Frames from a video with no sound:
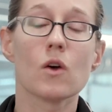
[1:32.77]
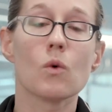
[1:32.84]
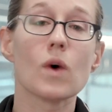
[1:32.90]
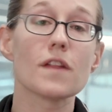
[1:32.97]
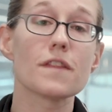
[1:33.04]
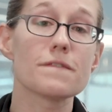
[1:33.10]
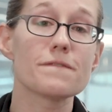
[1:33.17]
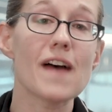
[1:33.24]

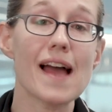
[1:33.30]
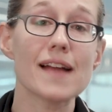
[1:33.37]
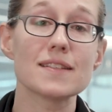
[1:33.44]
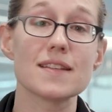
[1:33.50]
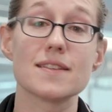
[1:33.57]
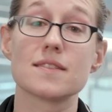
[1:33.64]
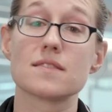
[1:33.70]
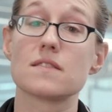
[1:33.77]
Well, the
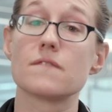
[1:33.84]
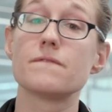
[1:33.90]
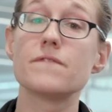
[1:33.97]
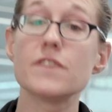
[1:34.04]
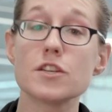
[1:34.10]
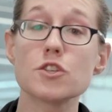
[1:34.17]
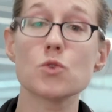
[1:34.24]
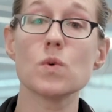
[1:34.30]
fact is a
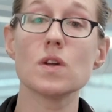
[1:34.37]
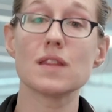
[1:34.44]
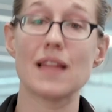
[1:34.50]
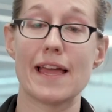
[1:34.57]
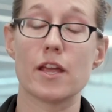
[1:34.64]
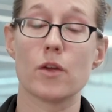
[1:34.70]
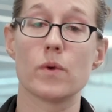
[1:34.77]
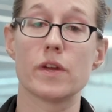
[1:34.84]
visual
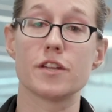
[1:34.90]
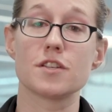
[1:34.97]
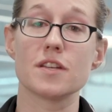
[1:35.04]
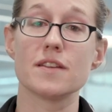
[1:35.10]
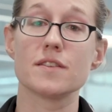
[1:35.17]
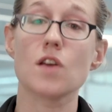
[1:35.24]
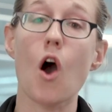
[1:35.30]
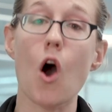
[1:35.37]
language
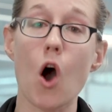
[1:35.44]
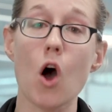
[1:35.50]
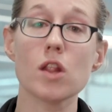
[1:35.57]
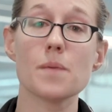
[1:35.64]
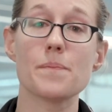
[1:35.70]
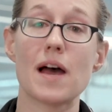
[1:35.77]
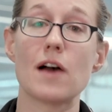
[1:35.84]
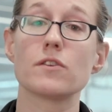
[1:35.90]
is
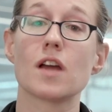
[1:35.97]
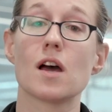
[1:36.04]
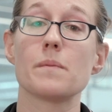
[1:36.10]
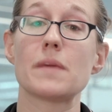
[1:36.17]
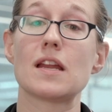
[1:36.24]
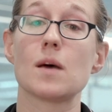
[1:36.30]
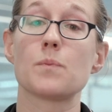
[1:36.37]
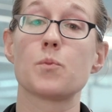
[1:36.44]
all about
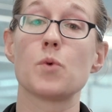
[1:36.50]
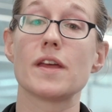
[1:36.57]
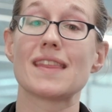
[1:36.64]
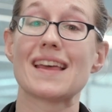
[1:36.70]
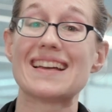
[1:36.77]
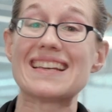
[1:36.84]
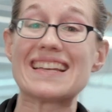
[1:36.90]
coming up with